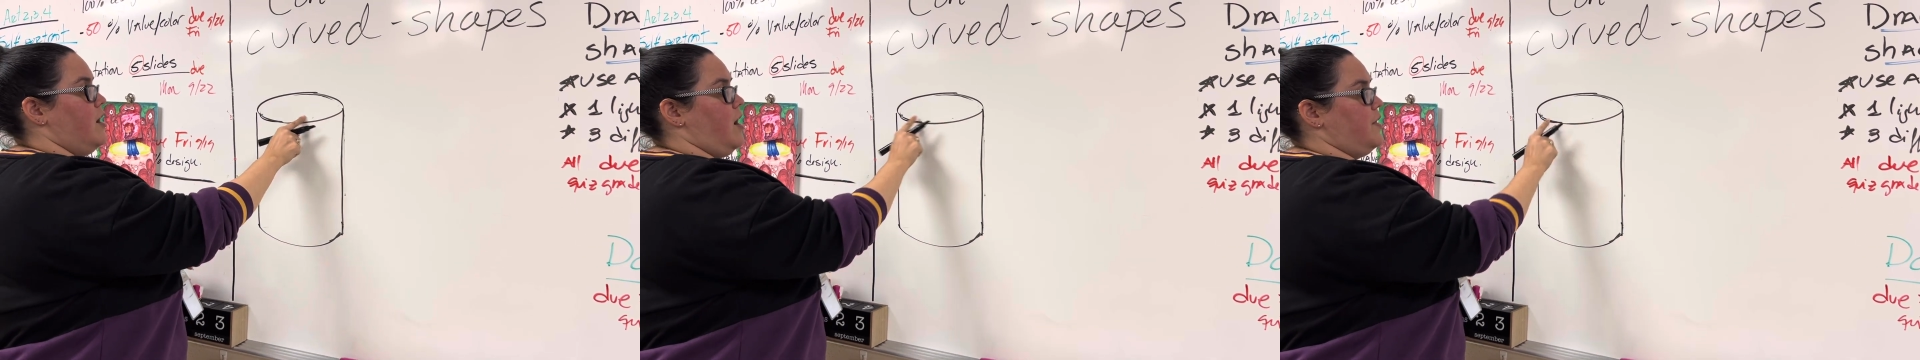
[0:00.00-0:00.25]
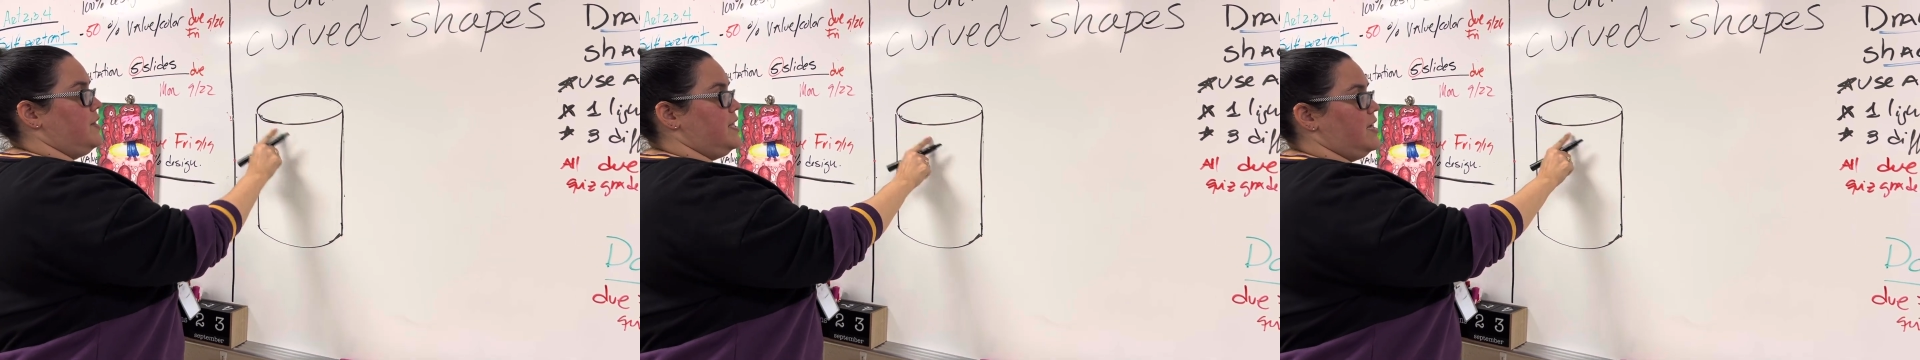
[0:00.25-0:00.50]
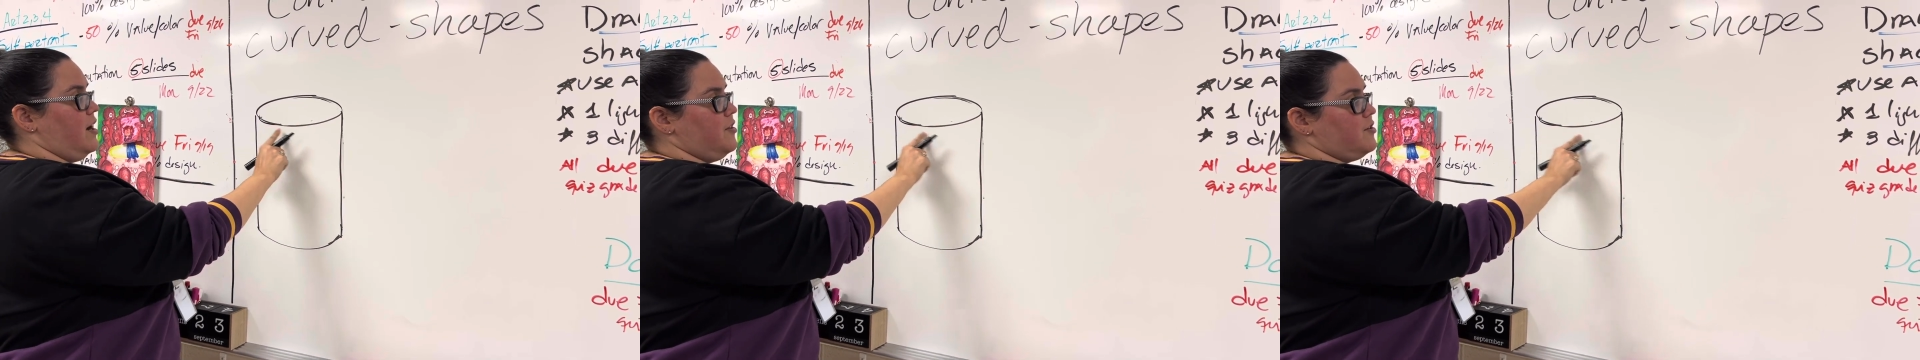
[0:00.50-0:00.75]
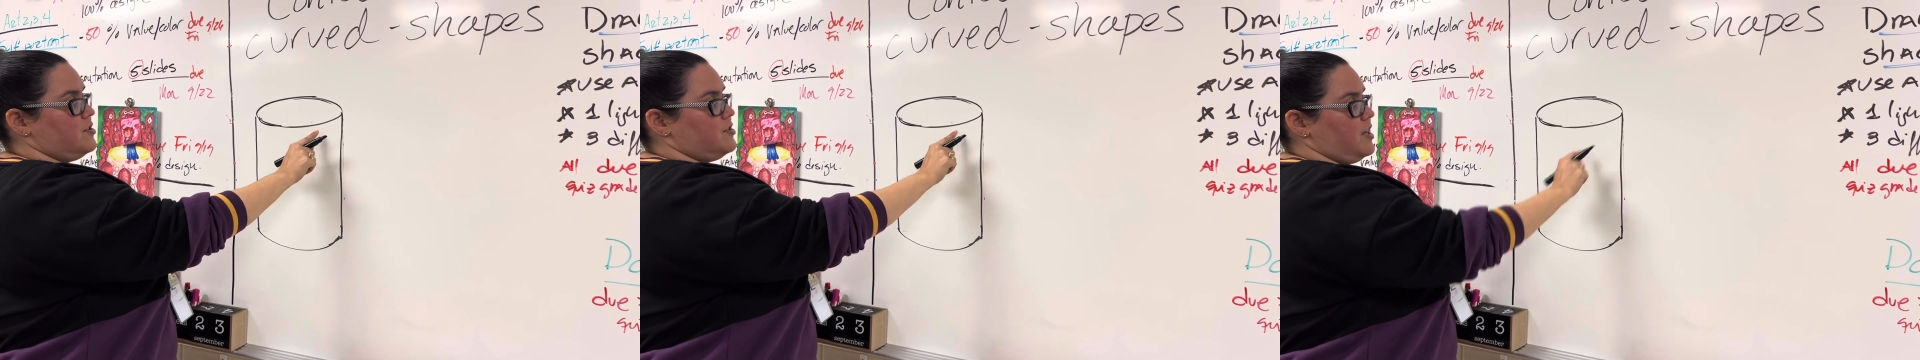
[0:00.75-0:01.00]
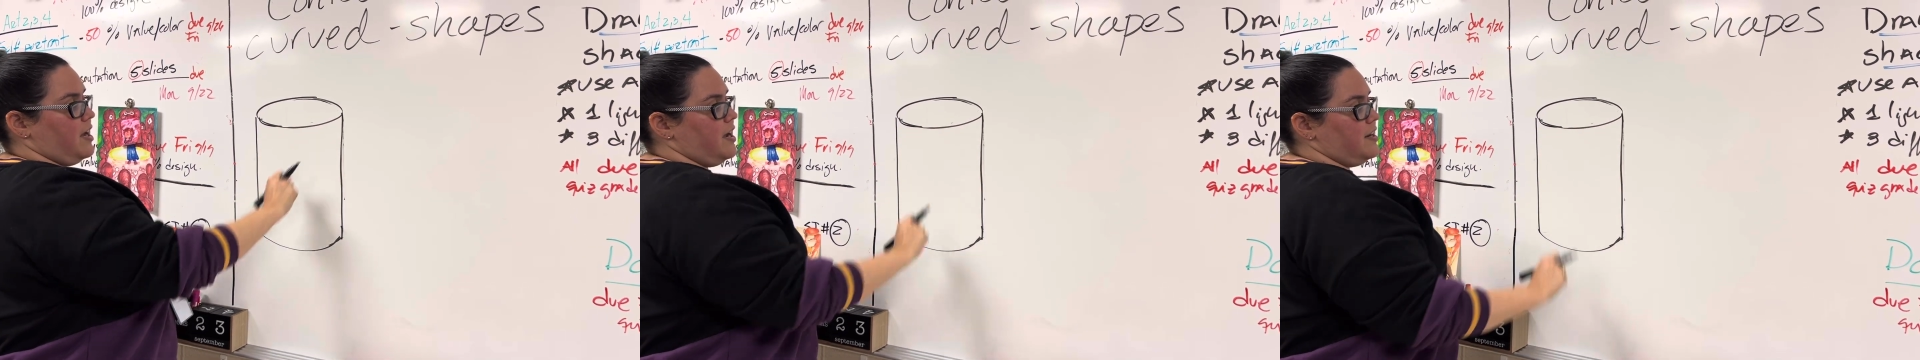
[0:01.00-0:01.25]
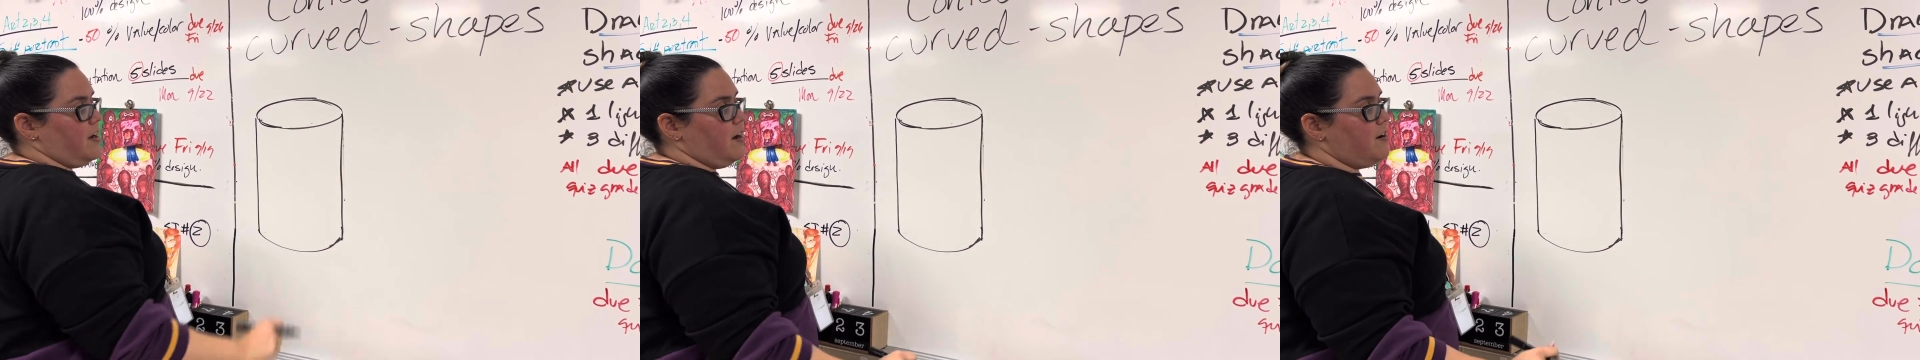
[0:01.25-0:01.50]
on the other
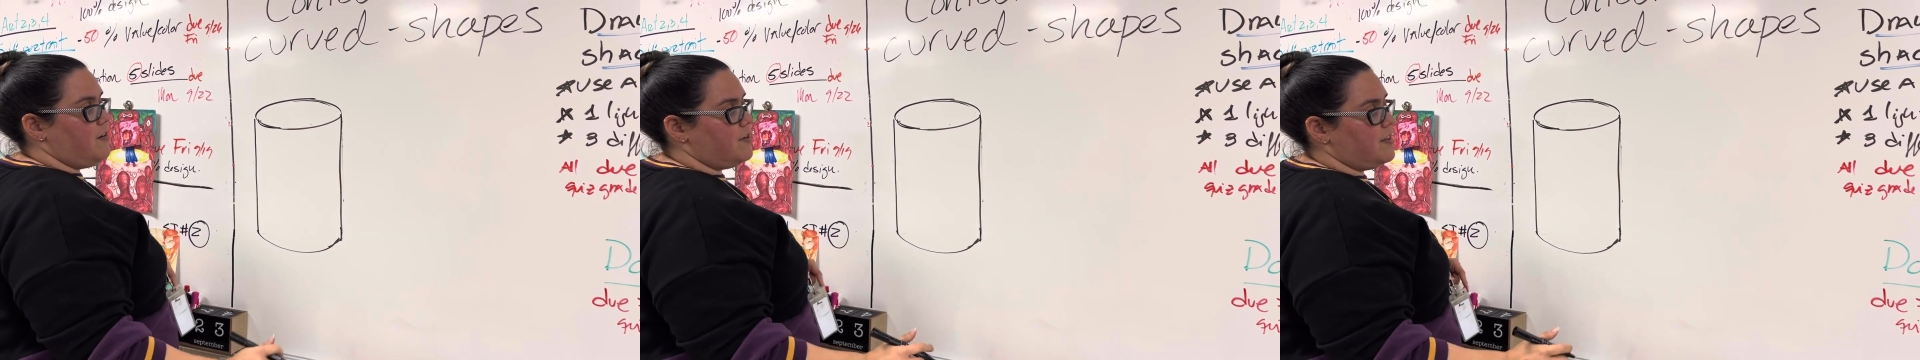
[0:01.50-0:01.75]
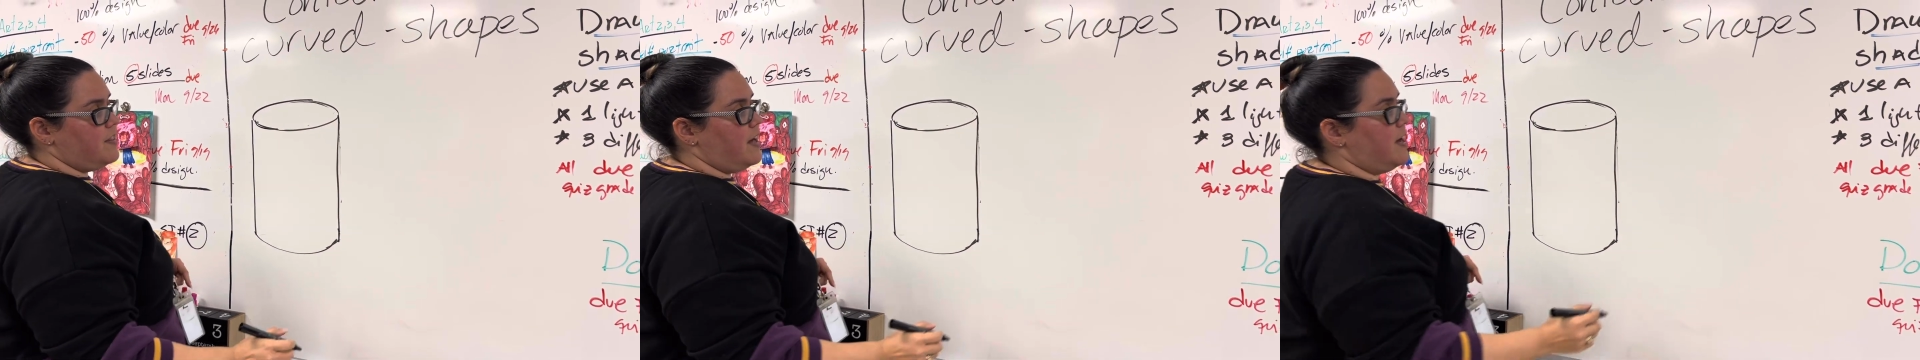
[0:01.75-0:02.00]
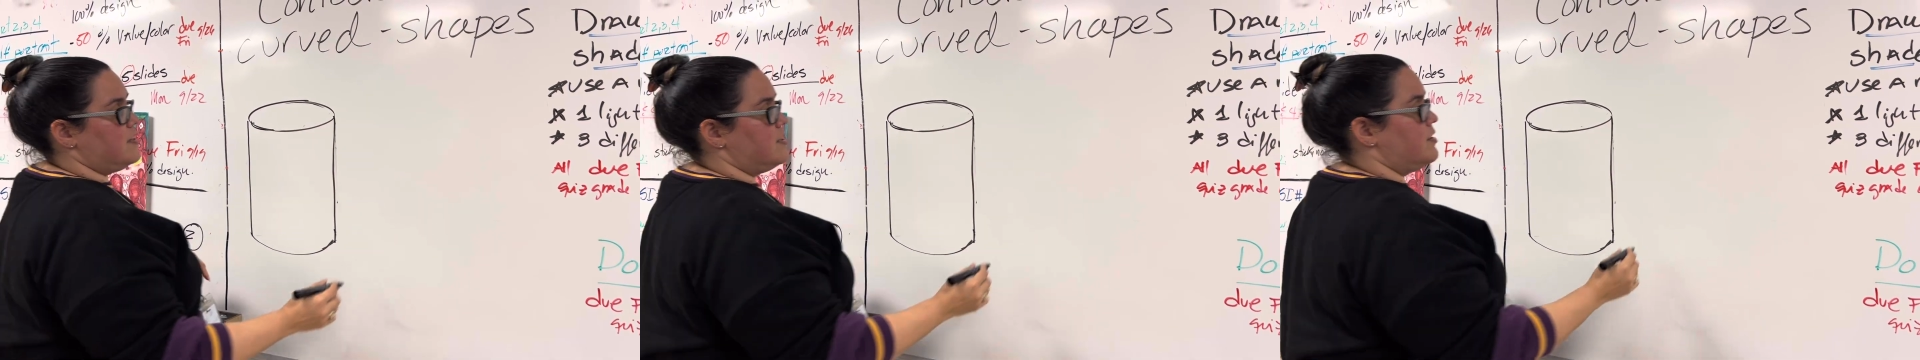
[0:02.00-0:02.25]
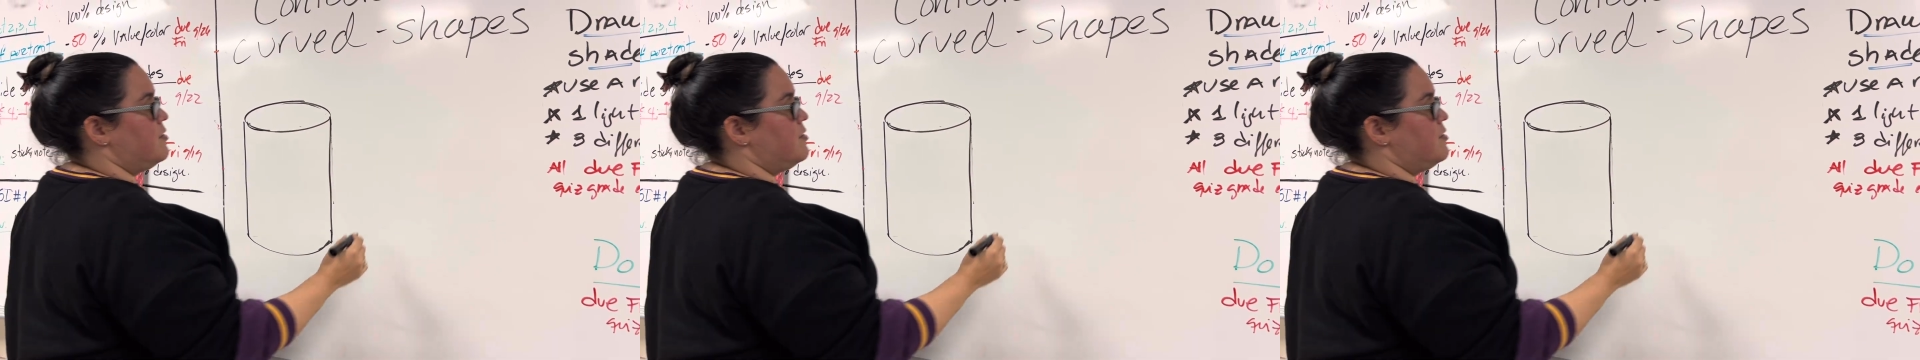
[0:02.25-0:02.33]
side of that